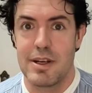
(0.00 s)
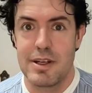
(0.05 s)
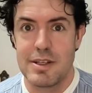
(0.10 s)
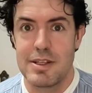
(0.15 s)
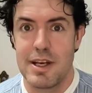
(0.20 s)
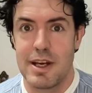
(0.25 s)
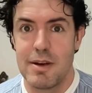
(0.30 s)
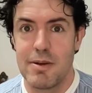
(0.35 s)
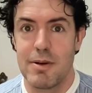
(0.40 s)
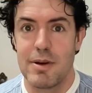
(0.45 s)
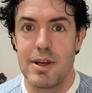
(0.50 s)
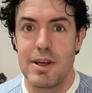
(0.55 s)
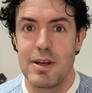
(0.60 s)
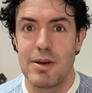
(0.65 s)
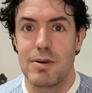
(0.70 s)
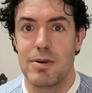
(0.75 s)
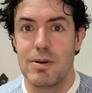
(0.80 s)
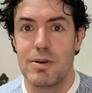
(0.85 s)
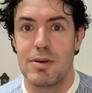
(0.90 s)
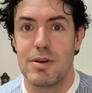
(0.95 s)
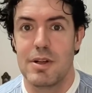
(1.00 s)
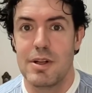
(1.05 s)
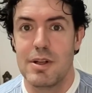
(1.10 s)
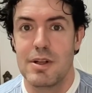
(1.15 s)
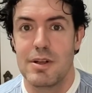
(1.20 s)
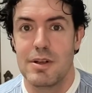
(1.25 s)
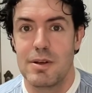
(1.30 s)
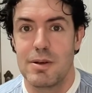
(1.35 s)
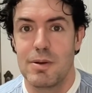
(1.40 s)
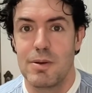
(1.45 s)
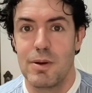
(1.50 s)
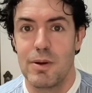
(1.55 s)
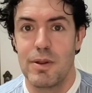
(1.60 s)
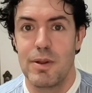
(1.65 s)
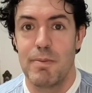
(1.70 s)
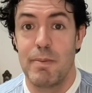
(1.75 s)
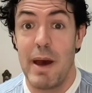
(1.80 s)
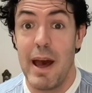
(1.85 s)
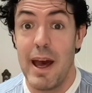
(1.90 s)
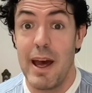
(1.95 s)
integrity, or the
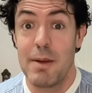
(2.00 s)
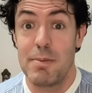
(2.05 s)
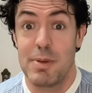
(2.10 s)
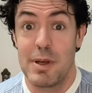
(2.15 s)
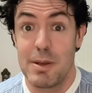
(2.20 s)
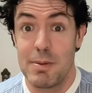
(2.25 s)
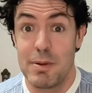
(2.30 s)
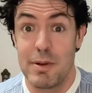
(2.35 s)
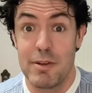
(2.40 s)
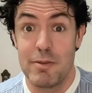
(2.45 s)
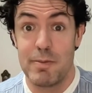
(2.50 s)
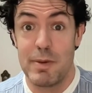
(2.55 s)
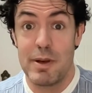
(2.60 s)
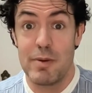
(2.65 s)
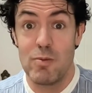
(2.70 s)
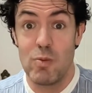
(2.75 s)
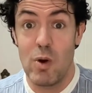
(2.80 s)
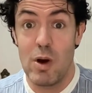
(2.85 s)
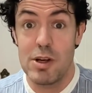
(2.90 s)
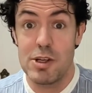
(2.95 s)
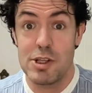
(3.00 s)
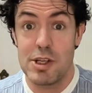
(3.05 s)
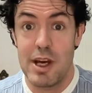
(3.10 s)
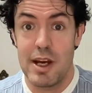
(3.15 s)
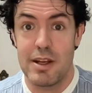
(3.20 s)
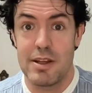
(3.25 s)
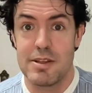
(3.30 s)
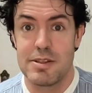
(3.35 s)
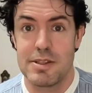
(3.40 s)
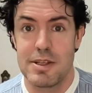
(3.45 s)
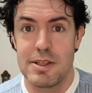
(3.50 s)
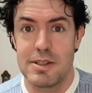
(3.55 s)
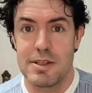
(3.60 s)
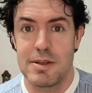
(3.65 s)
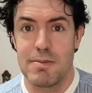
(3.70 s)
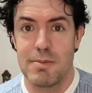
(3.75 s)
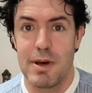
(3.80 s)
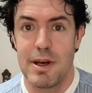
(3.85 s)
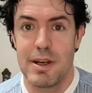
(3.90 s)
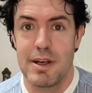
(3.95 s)
bad people have been washed out of the
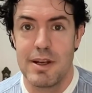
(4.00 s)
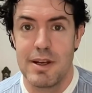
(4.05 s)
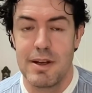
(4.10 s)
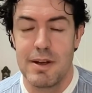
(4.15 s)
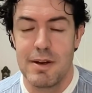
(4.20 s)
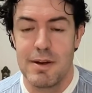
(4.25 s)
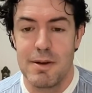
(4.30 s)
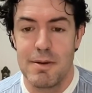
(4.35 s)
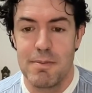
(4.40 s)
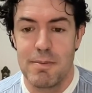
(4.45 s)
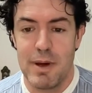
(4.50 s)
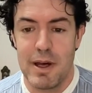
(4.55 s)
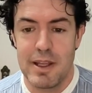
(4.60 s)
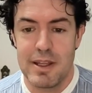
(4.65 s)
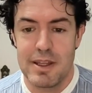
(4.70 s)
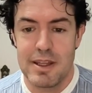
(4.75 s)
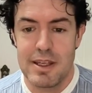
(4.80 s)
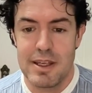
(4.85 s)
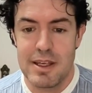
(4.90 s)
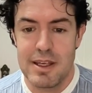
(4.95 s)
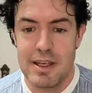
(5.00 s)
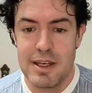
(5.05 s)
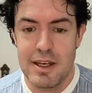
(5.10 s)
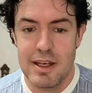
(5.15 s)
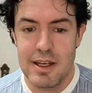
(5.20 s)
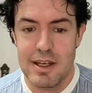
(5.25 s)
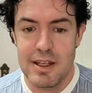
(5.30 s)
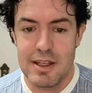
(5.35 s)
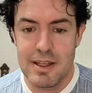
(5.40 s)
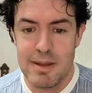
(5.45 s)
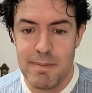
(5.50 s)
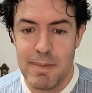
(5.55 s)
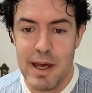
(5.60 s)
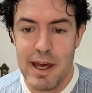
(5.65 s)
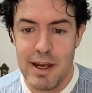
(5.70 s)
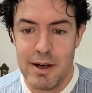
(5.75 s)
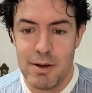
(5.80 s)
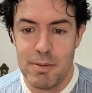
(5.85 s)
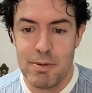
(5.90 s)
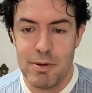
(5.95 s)
system. But the
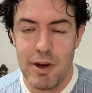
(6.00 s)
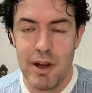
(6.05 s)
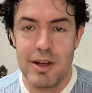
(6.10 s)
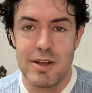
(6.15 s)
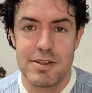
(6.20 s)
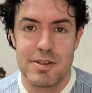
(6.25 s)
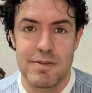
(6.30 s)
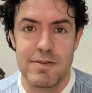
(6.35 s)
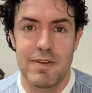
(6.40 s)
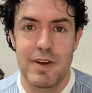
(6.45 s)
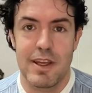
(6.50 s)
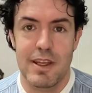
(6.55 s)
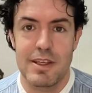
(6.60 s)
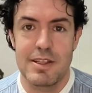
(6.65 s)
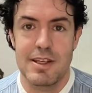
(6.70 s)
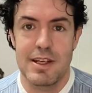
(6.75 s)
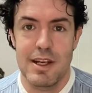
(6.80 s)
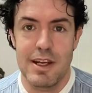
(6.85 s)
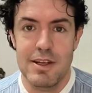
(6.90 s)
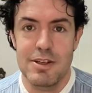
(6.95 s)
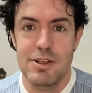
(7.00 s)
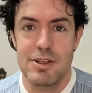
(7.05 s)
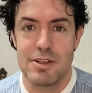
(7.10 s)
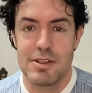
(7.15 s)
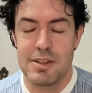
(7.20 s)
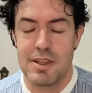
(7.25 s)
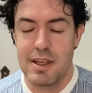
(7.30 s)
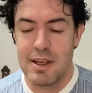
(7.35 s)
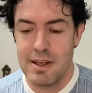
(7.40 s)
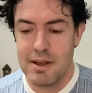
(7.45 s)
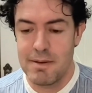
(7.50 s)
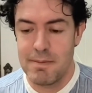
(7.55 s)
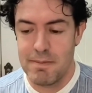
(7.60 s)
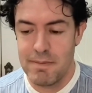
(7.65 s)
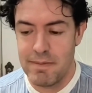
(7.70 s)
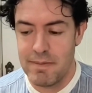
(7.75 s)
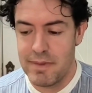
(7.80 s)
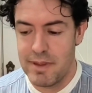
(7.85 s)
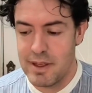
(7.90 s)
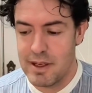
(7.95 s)
bad operators are fairly tenacious. They're
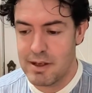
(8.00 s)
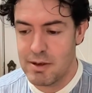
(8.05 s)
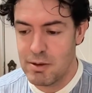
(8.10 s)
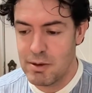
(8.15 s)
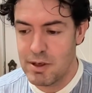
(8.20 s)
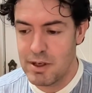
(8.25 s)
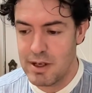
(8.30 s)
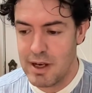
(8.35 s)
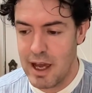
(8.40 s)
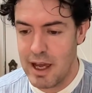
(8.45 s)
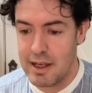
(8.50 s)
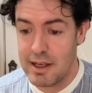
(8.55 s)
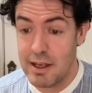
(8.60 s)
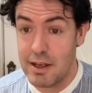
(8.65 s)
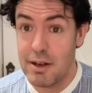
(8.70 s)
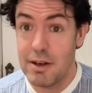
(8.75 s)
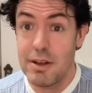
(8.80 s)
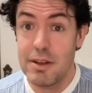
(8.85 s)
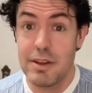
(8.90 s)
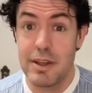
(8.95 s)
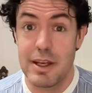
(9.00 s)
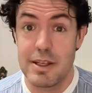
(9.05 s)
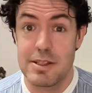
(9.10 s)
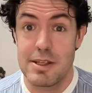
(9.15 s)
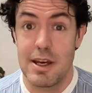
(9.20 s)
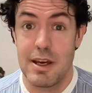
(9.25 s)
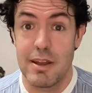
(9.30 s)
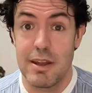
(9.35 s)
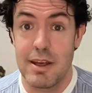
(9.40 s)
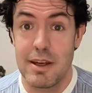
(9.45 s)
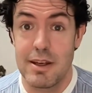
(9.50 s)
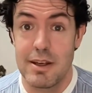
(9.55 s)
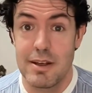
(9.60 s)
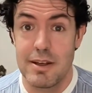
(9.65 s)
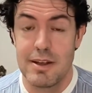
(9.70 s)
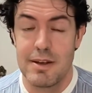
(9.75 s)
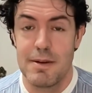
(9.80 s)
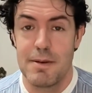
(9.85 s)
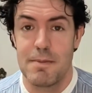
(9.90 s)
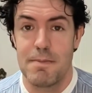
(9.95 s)
good at hanging on. That's how
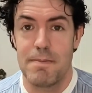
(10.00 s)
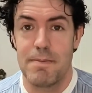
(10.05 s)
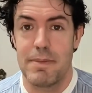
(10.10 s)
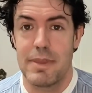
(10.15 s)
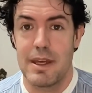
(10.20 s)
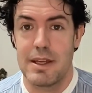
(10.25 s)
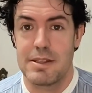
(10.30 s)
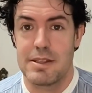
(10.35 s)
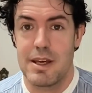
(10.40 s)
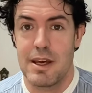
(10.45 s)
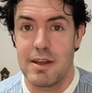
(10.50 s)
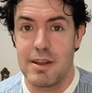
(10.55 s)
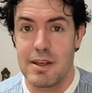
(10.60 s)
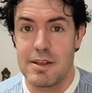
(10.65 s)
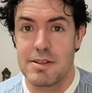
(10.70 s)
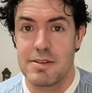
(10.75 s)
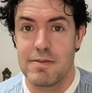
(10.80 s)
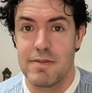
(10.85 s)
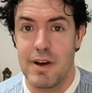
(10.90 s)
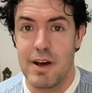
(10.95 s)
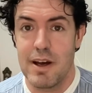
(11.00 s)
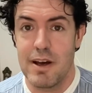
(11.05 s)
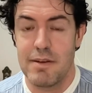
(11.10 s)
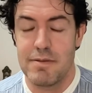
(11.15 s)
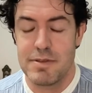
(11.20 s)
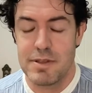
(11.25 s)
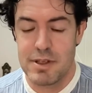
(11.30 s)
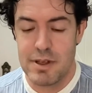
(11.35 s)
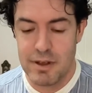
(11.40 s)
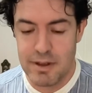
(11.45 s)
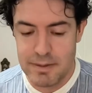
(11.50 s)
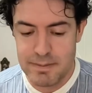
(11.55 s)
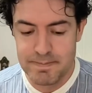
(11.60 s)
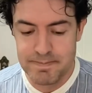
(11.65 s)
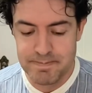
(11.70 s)
they survive. So,